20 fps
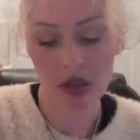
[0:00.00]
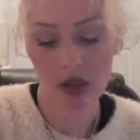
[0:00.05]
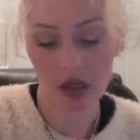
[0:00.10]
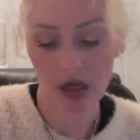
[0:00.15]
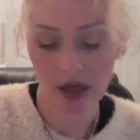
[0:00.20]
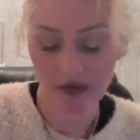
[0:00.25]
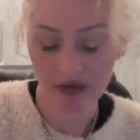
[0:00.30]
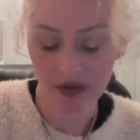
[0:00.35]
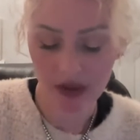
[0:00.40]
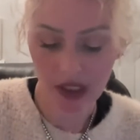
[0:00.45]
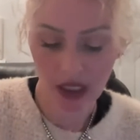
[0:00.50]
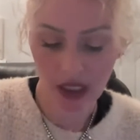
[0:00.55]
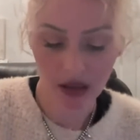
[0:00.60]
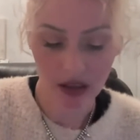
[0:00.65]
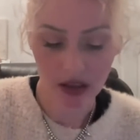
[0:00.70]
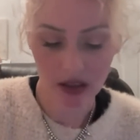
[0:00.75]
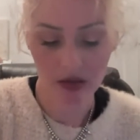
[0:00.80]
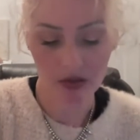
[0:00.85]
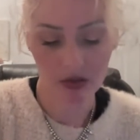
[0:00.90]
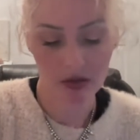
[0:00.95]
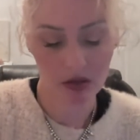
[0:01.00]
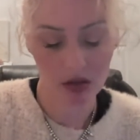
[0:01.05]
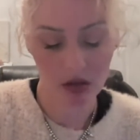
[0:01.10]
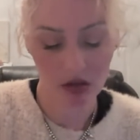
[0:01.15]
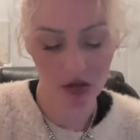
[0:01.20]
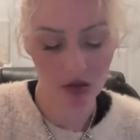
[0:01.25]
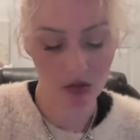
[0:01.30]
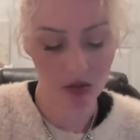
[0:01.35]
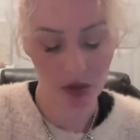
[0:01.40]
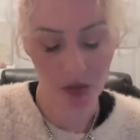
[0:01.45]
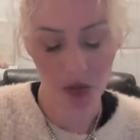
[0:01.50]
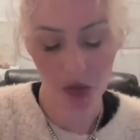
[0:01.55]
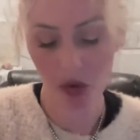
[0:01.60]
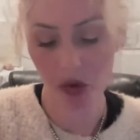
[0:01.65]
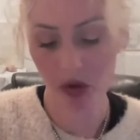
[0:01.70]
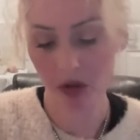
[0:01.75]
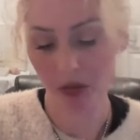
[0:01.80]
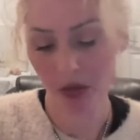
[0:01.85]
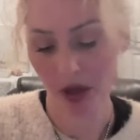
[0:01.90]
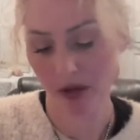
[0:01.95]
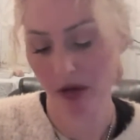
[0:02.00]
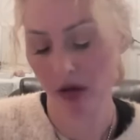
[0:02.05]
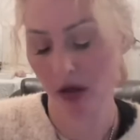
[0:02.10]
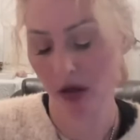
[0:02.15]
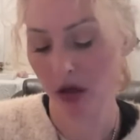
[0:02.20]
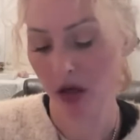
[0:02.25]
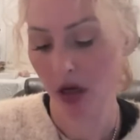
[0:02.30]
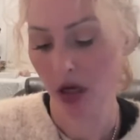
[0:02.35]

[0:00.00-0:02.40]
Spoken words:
and I've said this to my poor mother.